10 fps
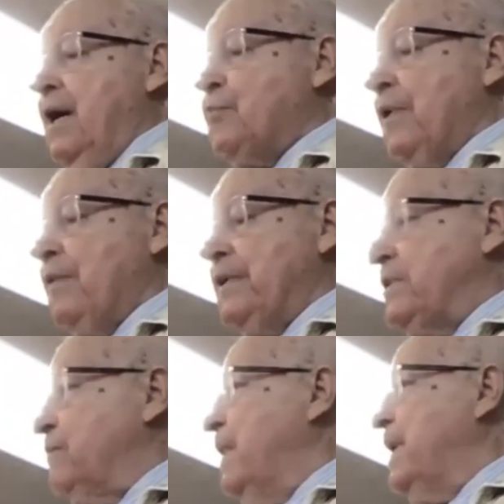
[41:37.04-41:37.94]
privilege
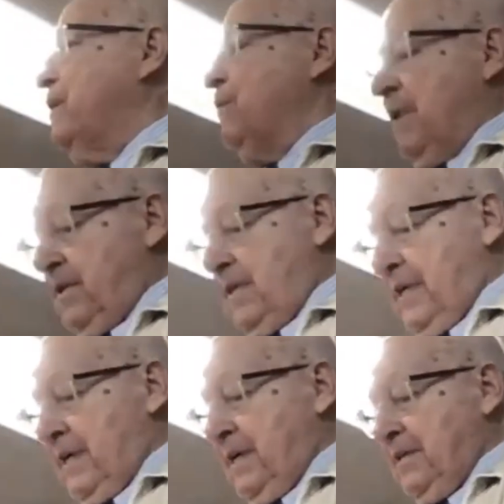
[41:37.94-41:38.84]
of meeting with
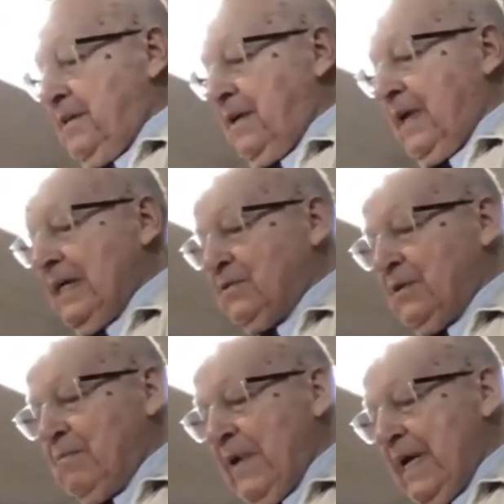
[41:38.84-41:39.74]
uh, the last
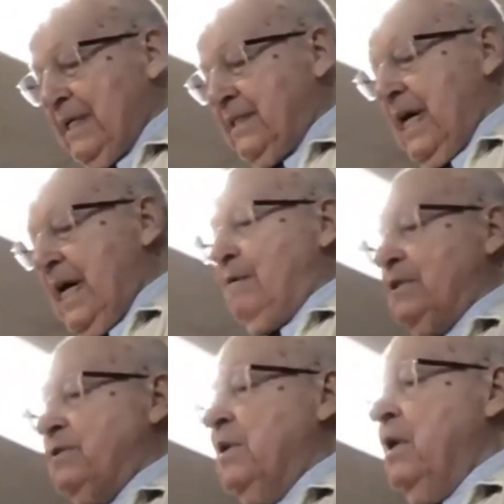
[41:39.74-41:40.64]
one, Ian
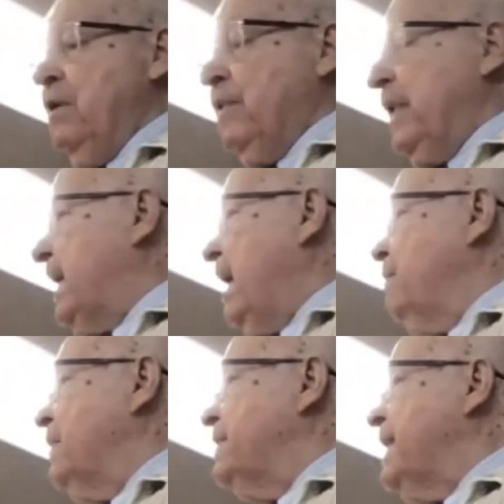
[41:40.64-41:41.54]
Thomas, when he
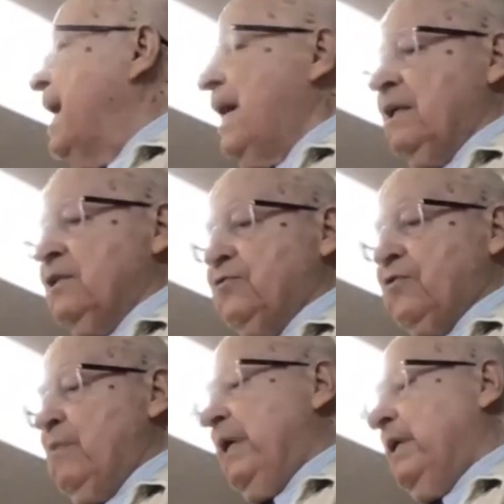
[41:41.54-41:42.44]
came to Dallas for
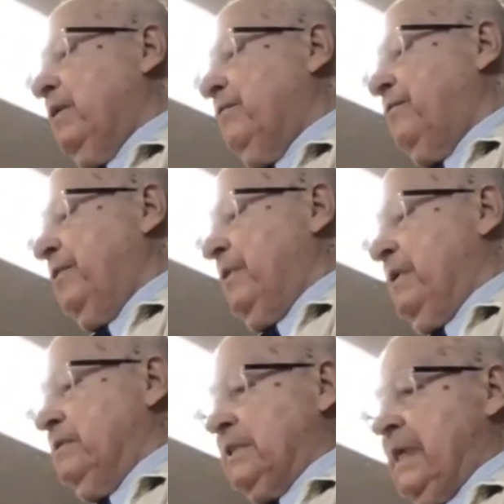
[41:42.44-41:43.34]
a meeting a few
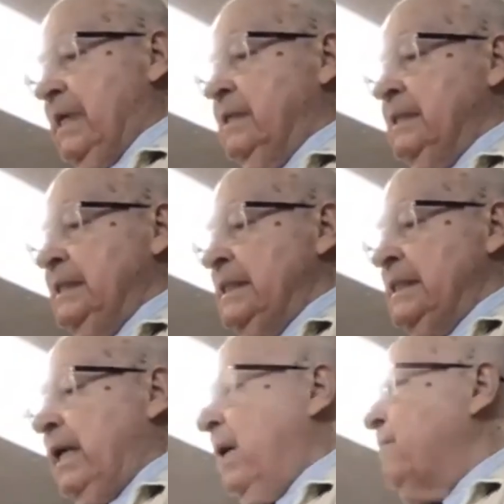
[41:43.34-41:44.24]
years ago.
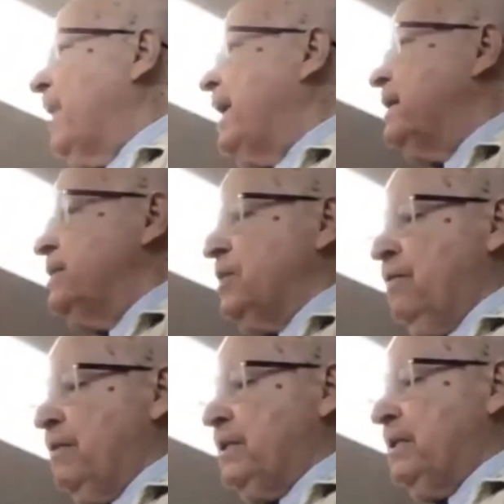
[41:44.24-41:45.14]
And he invited us
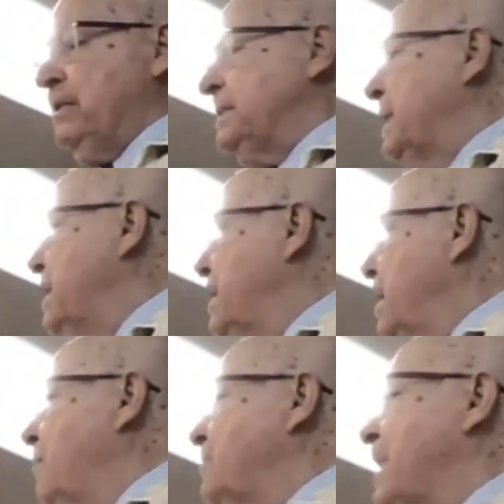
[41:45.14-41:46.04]
over to
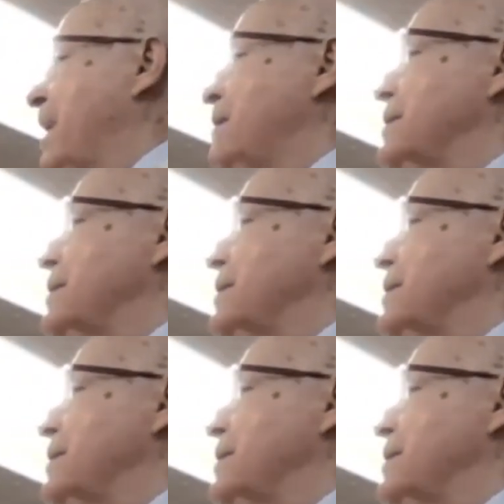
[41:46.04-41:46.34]
a hotel